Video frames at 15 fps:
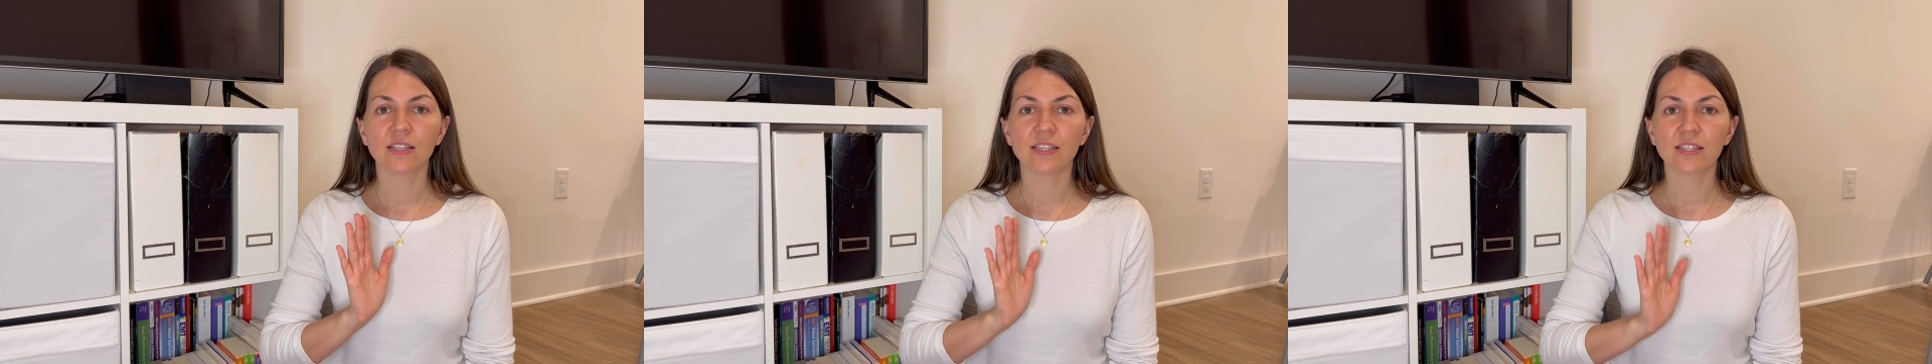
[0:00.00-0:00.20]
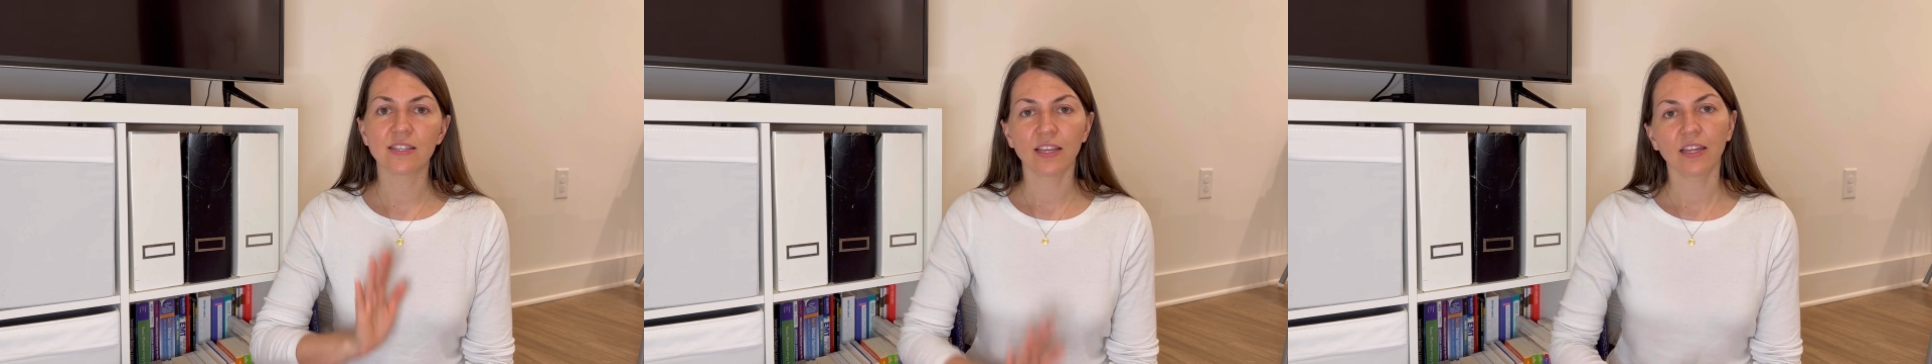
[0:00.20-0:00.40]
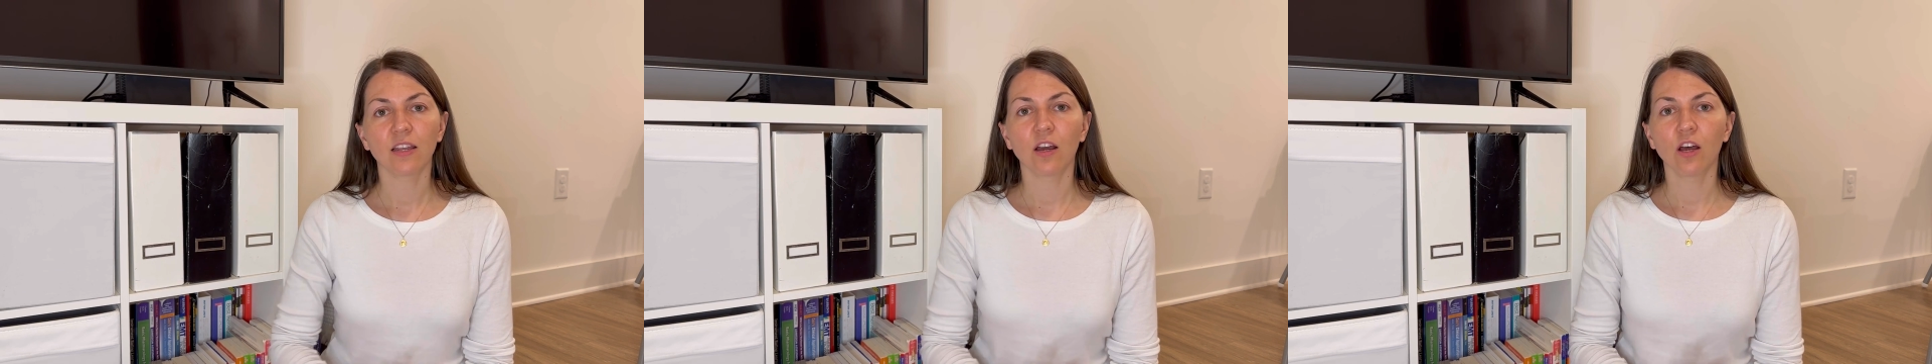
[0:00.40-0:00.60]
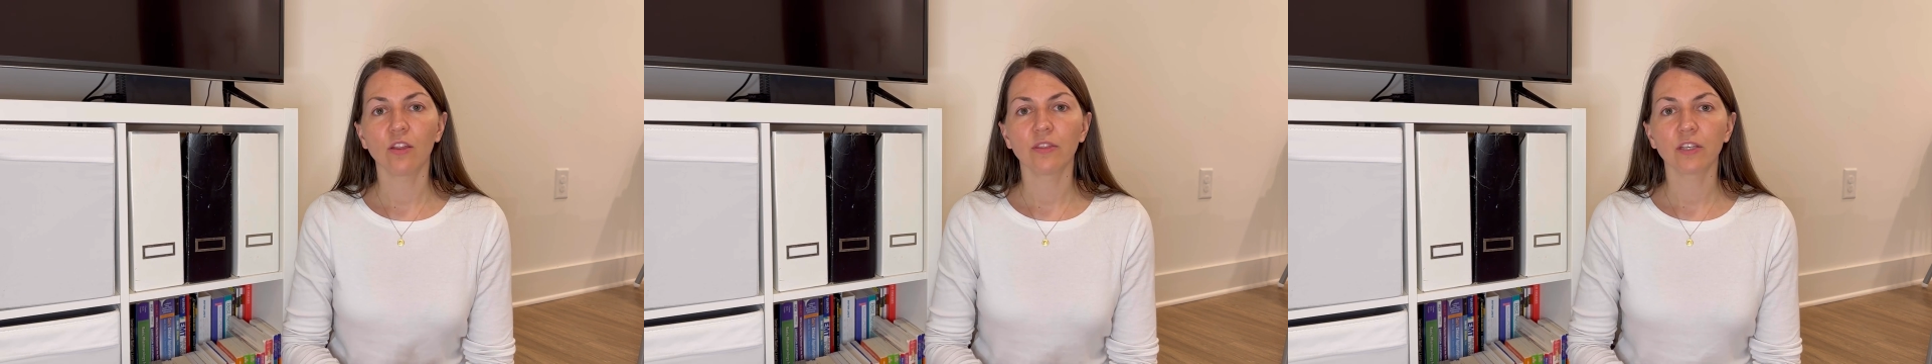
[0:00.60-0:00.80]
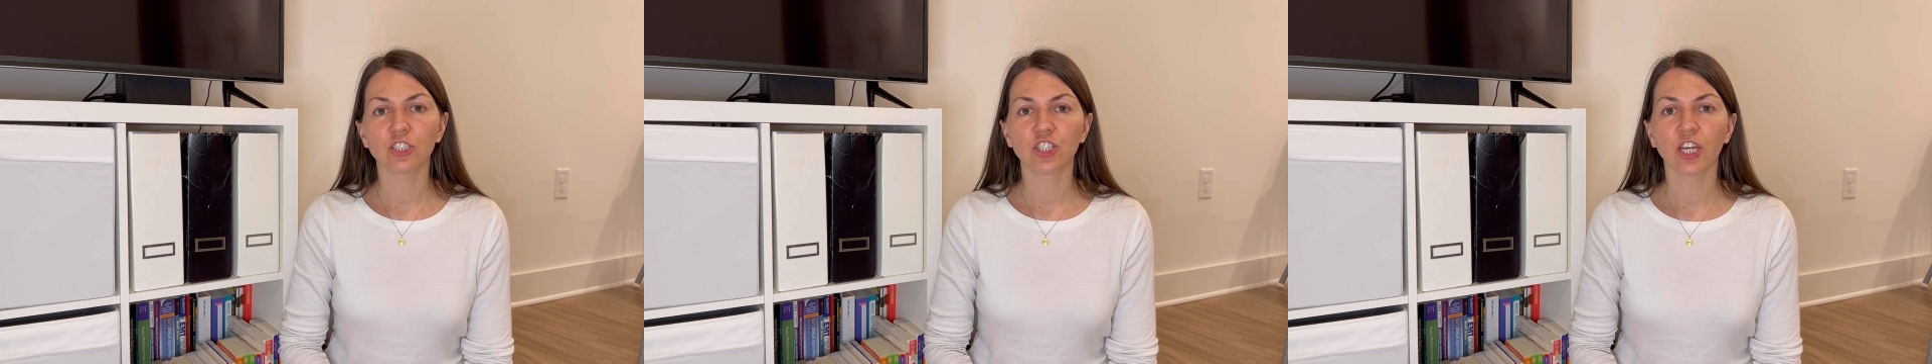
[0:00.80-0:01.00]
sit on
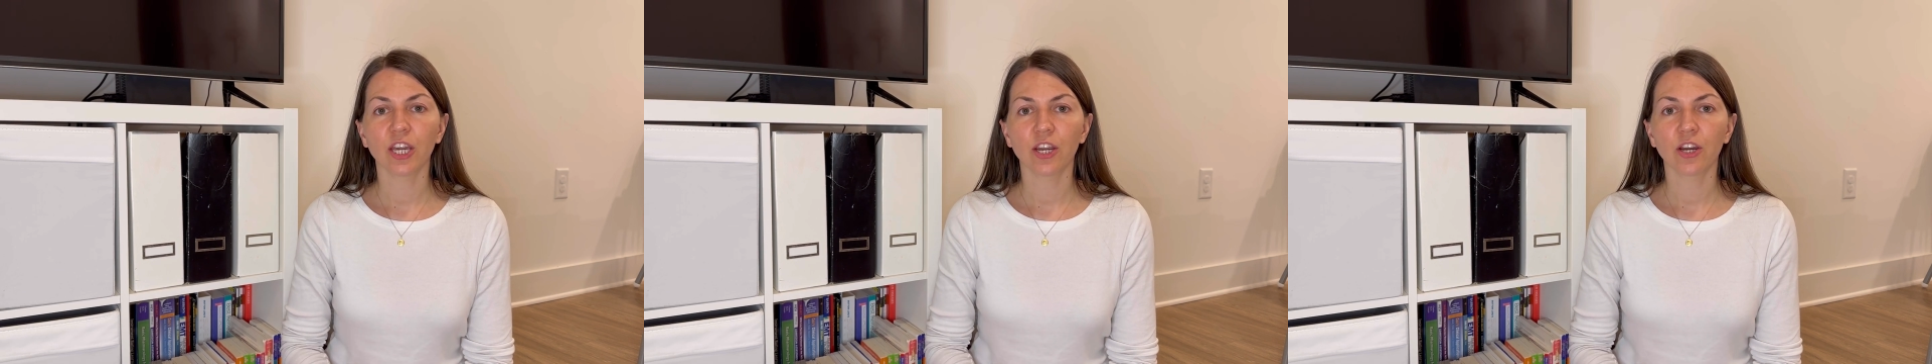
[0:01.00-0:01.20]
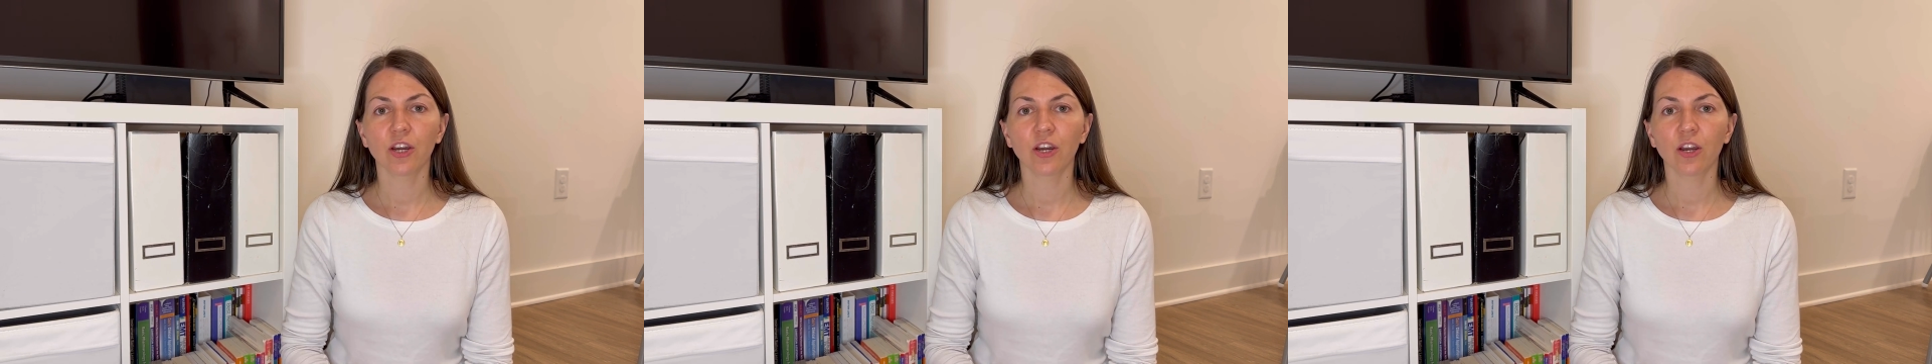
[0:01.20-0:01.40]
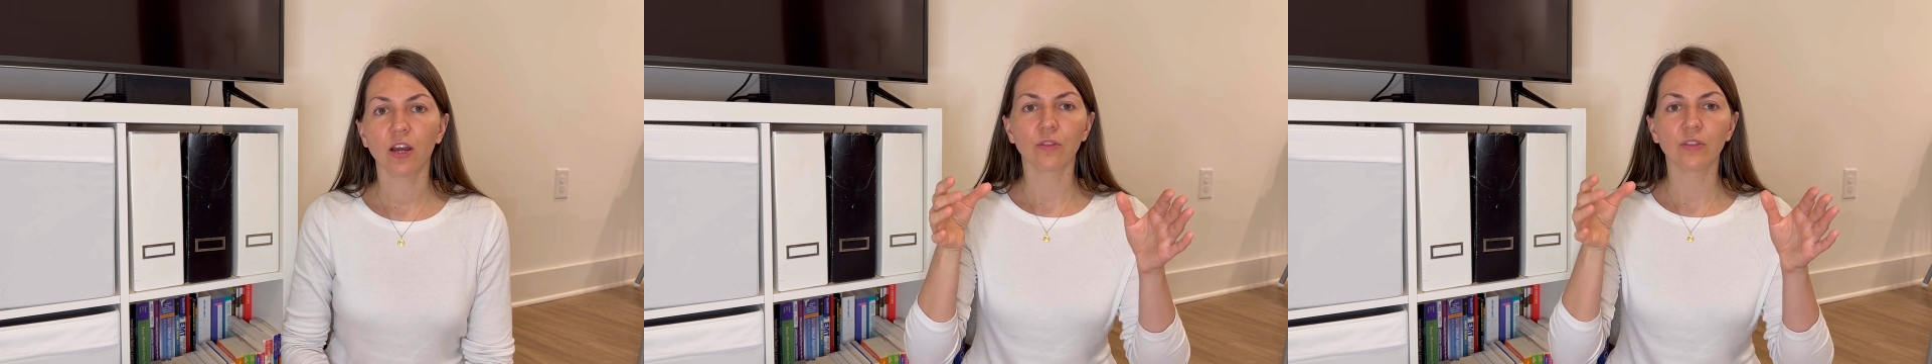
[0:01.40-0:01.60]
the chair,